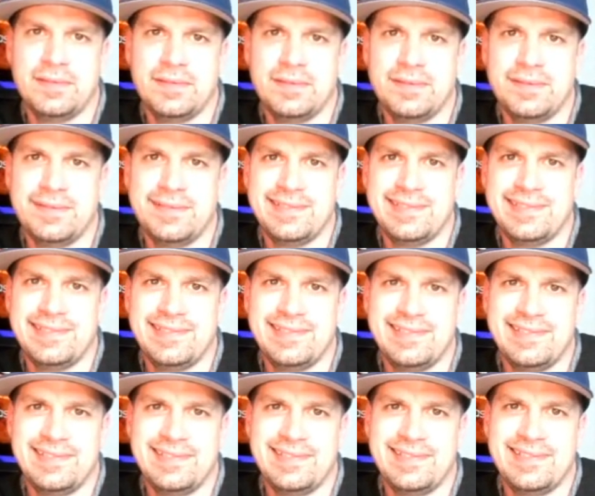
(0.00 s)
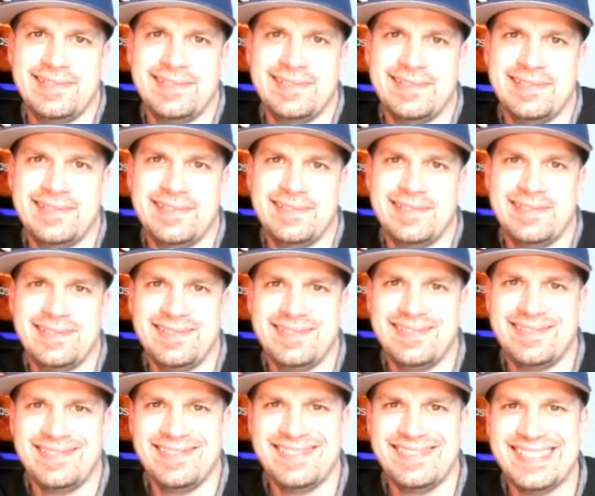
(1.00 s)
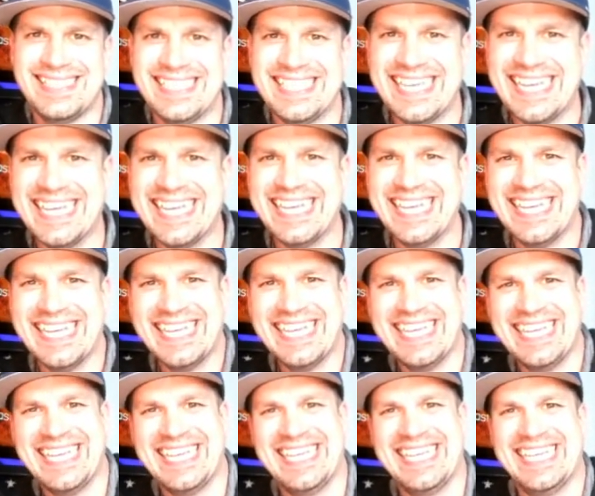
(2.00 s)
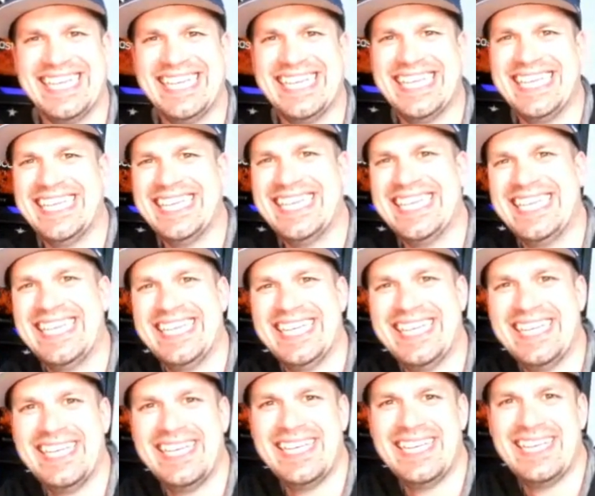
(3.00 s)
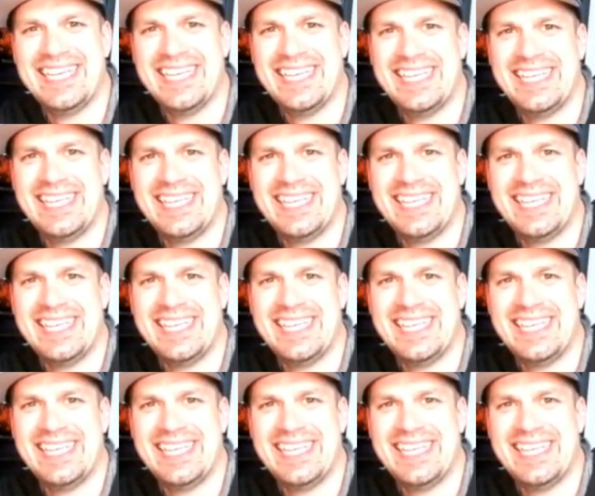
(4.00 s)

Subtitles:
This person isn't speaking.